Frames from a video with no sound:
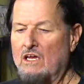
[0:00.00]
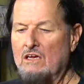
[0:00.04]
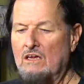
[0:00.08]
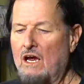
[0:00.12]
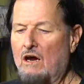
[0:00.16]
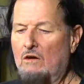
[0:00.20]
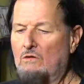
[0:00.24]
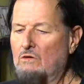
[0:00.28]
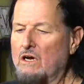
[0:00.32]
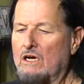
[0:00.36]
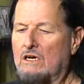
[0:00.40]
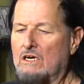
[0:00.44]

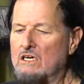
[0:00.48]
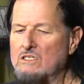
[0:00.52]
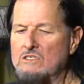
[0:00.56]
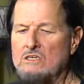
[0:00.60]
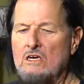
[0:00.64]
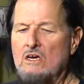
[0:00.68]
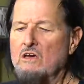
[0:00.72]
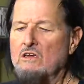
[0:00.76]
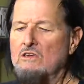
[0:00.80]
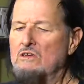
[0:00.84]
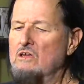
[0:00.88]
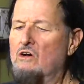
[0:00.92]
yeah, Rikk,
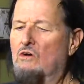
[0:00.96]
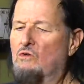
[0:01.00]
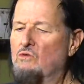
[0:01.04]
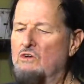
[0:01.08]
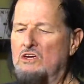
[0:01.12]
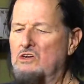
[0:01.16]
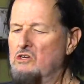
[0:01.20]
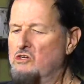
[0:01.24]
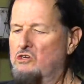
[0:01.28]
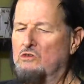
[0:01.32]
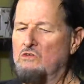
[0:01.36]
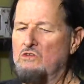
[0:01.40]
because, you know,
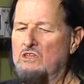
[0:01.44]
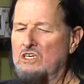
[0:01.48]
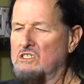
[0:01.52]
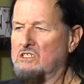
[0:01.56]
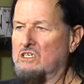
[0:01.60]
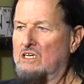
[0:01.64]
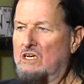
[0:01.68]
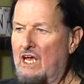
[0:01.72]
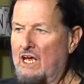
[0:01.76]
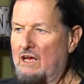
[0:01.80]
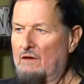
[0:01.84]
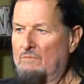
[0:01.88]
when you do
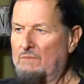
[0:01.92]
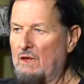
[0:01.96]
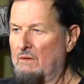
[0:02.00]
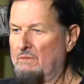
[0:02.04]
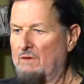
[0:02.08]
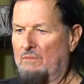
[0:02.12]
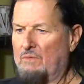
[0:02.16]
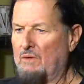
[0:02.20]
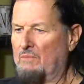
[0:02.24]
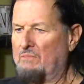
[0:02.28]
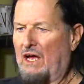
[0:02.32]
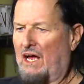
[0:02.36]
this and that, blah,
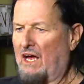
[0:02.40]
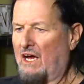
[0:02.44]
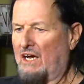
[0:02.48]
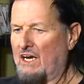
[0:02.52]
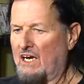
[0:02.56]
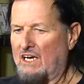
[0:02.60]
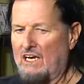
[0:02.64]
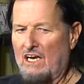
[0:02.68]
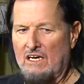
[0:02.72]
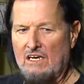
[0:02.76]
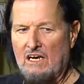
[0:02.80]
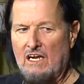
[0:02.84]
blah, blah, blah,
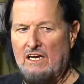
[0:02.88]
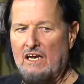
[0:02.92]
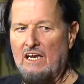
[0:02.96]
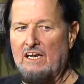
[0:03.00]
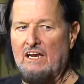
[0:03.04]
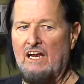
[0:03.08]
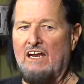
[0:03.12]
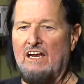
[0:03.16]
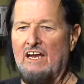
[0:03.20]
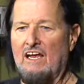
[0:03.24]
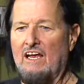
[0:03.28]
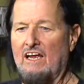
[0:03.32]
na, na, na, na,
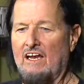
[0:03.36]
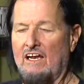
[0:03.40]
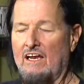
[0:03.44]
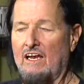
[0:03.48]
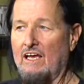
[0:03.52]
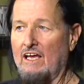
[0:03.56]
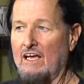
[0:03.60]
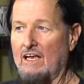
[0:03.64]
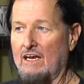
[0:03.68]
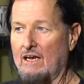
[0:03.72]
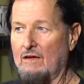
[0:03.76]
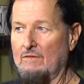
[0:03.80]
na, na,
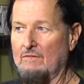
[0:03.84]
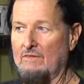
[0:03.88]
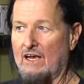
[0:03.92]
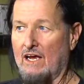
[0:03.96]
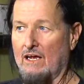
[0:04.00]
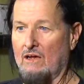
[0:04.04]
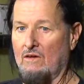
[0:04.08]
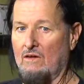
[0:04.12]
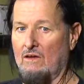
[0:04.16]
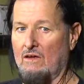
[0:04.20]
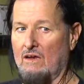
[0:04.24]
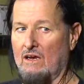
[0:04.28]
na. And I'm
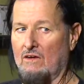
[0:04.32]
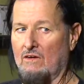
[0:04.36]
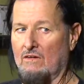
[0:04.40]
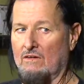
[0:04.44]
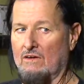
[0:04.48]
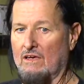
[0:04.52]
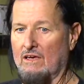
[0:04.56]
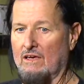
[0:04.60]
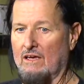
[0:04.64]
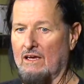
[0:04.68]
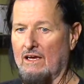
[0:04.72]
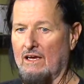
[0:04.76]
like, oh,
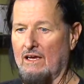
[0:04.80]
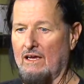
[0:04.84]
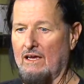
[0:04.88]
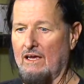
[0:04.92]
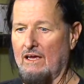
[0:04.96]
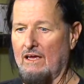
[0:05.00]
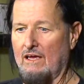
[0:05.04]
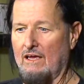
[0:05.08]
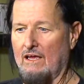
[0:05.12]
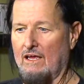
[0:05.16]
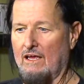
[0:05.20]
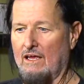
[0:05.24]

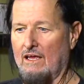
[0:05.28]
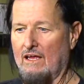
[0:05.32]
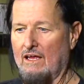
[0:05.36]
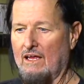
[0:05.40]
okay.